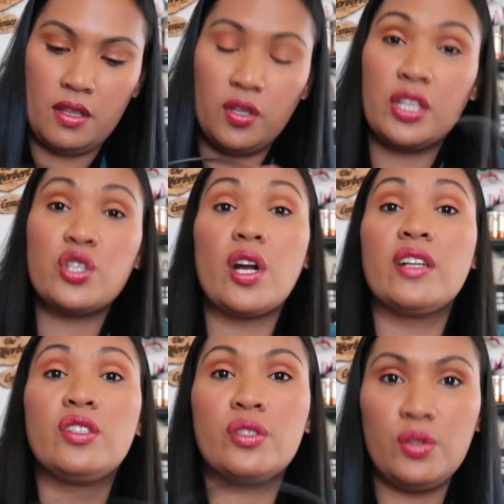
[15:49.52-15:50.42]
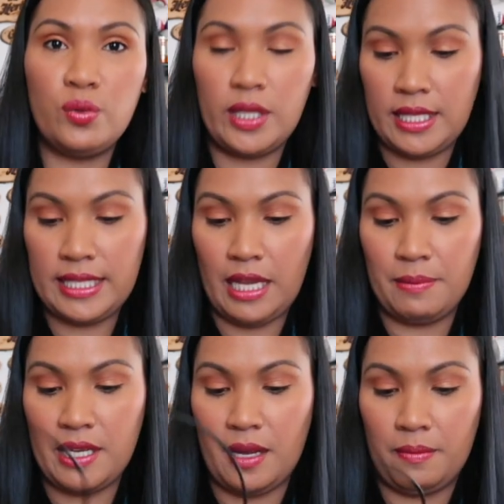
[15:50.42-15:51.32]
You can charge two at the
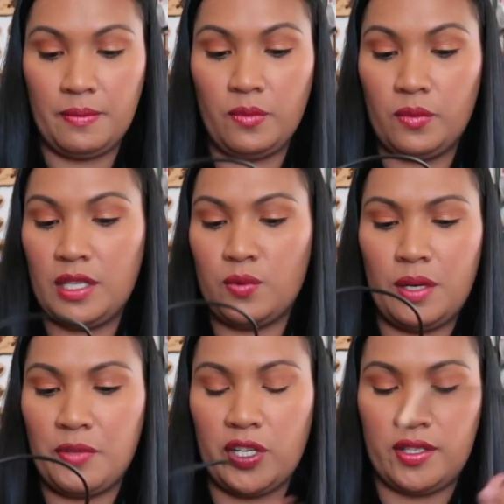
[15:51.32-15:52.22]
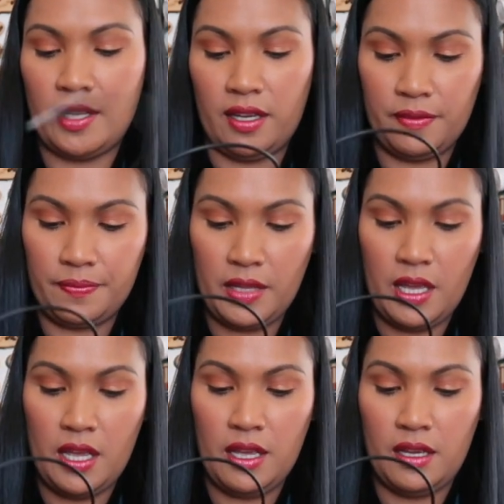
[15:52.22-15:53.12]
same time. That's what I'm trying to say.
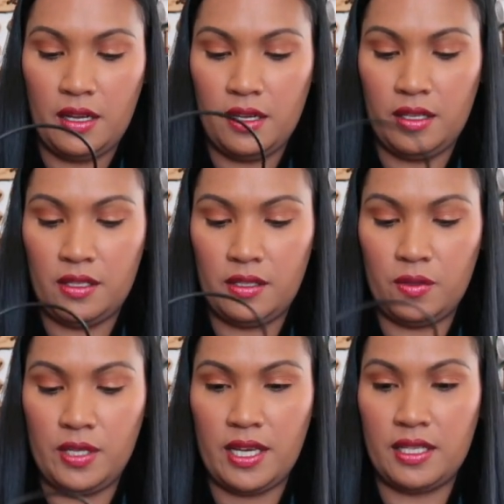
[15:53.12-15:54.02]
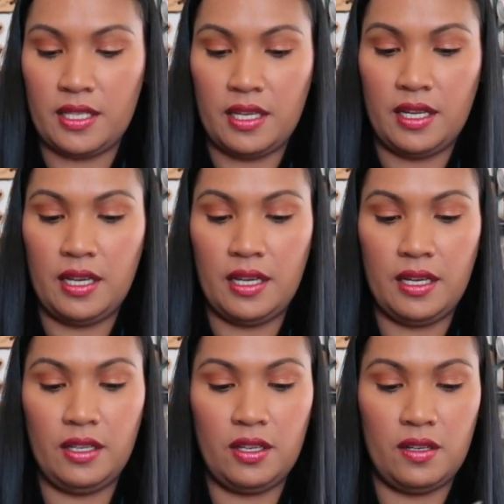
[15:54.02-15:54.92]
So yes,
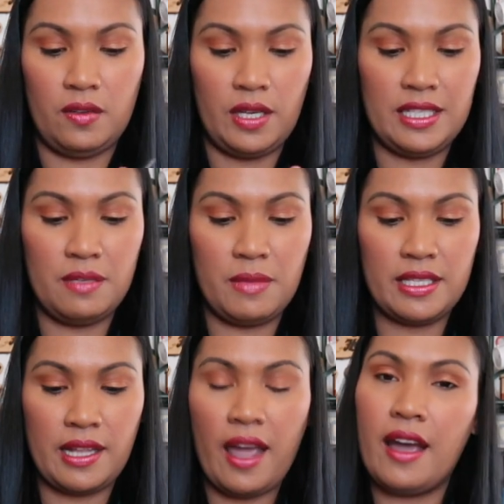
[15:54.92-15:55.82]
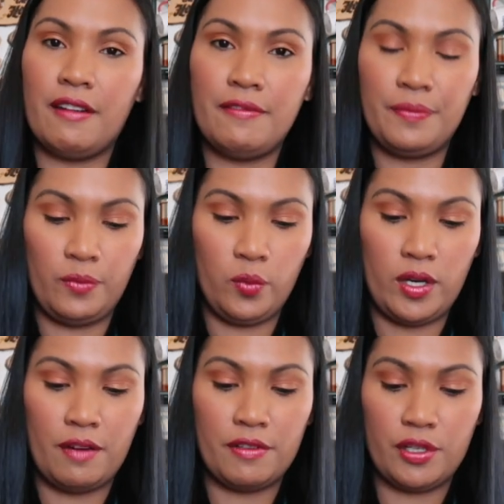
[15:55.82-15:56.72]
you know, it's a must-have
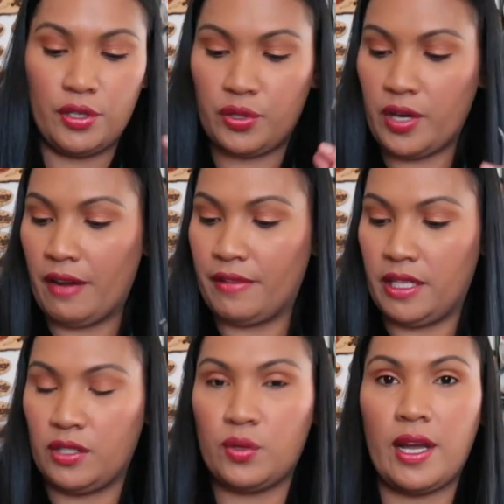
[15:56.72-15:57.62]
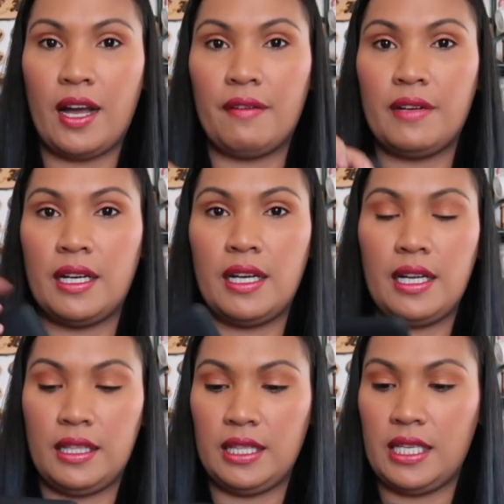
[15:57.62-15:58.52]
whenever you're traveling to have
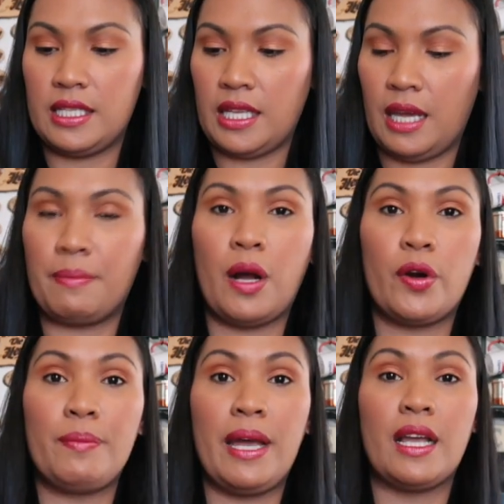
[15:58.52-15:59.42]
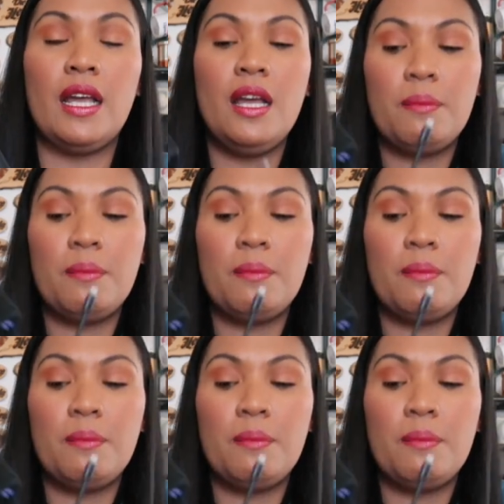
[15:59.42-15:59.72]
at least a power bank.